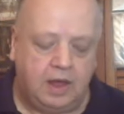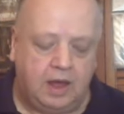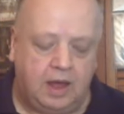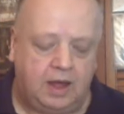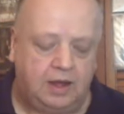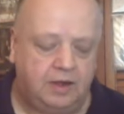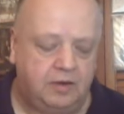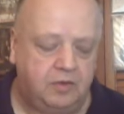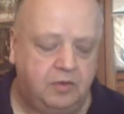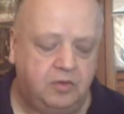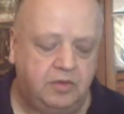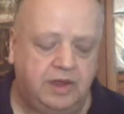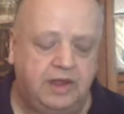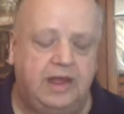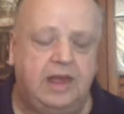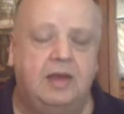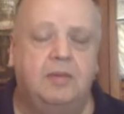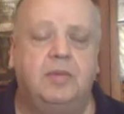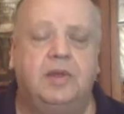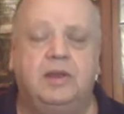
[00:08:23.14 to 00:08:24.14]
And I know they
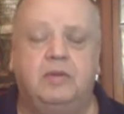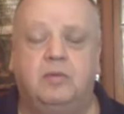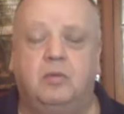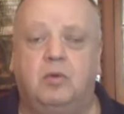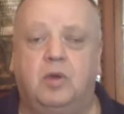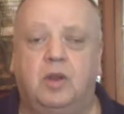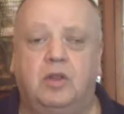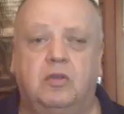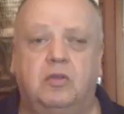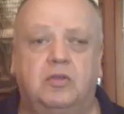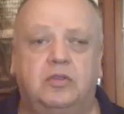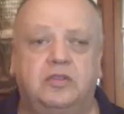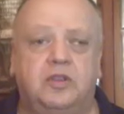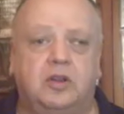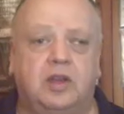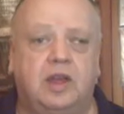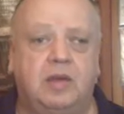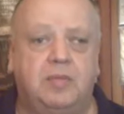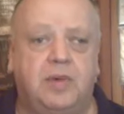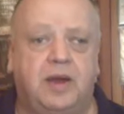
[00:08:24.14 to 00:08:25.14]
came in one of those
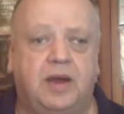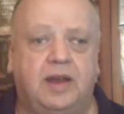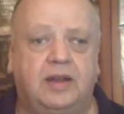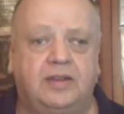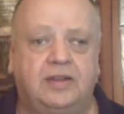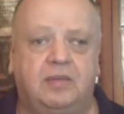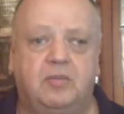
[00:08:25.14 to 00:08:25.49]
lucky bags.